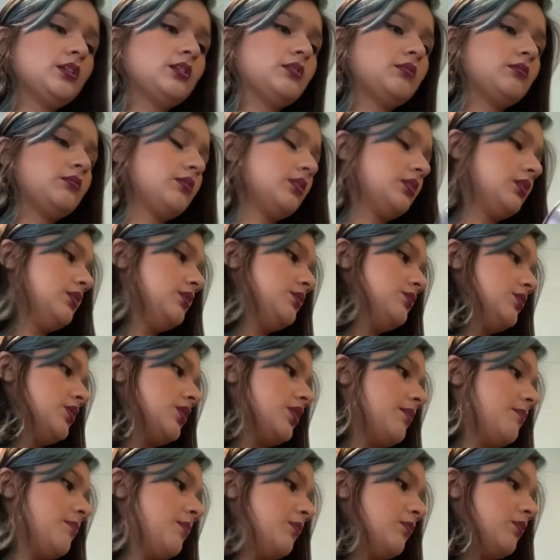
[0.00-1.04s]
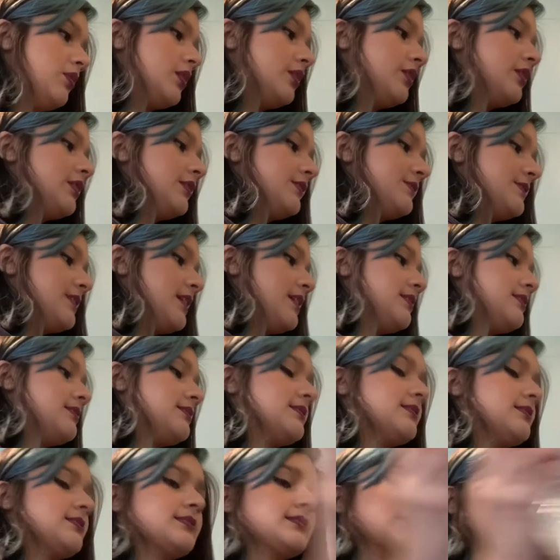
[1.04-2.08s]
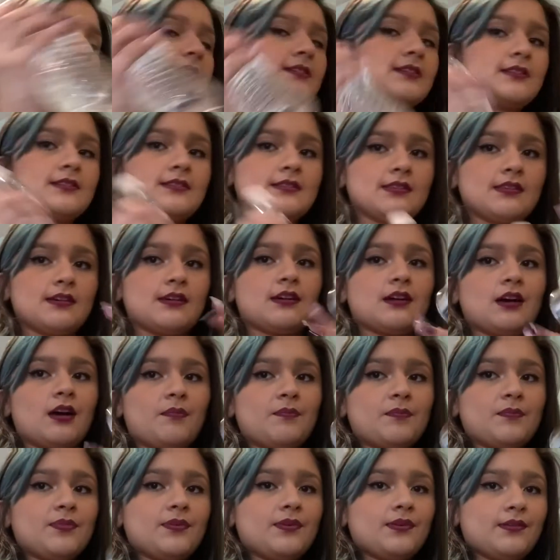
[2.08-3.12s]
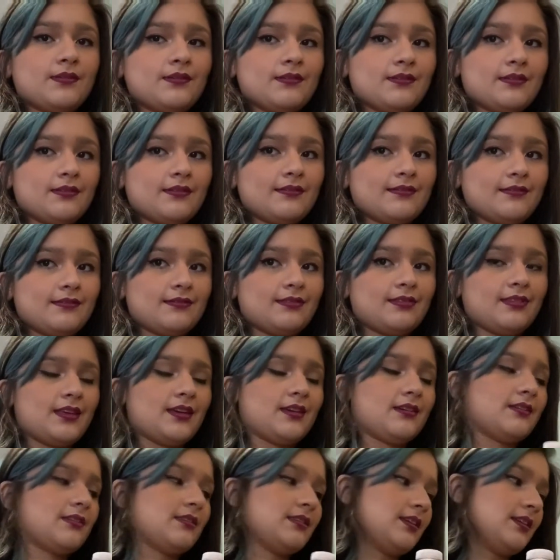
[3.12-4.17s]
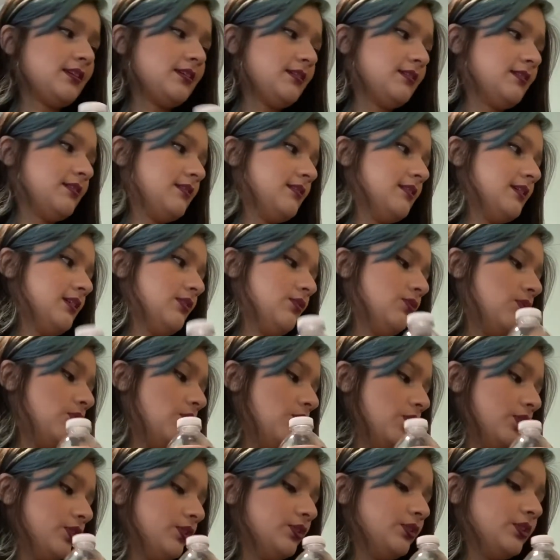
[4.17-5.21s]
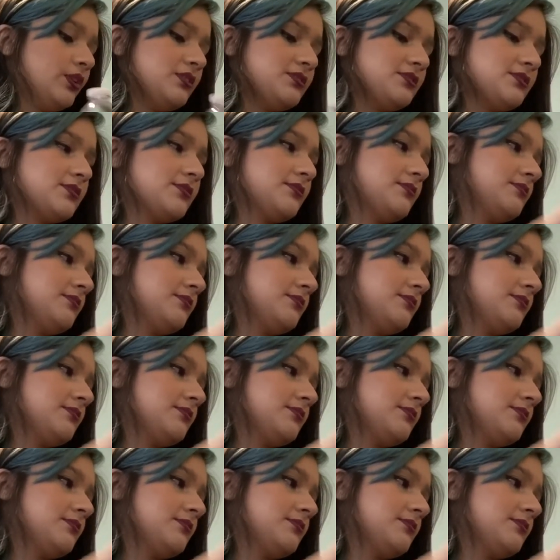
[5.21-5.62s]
I'm gonna do a cup of water because that doesn't stick to the cup like the oil does.